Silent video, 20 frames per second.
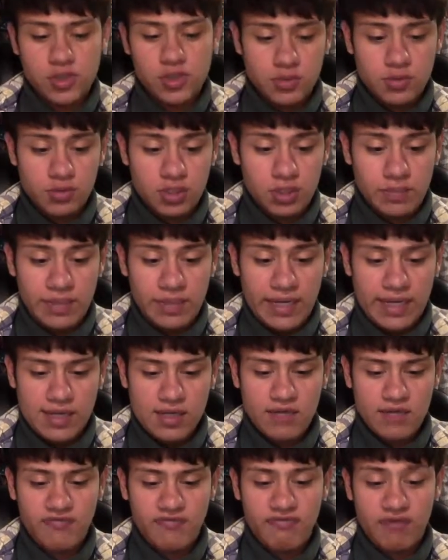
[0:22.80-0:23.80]
to read the
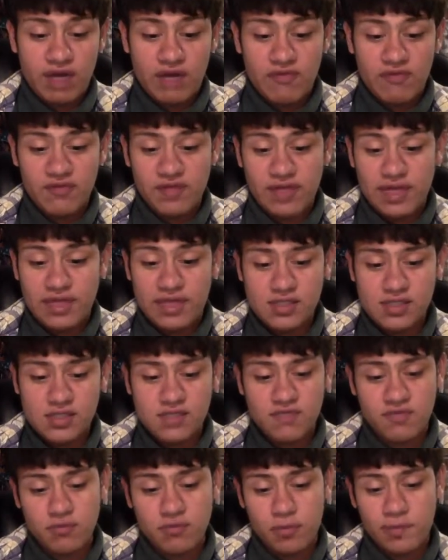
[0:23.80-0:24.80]
back, five classics
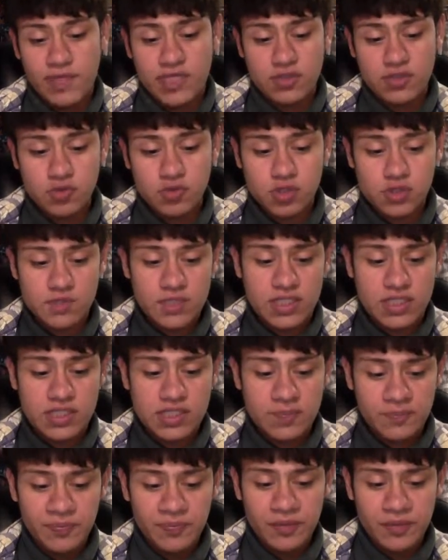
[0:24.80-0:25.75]
from the Master of Suspense,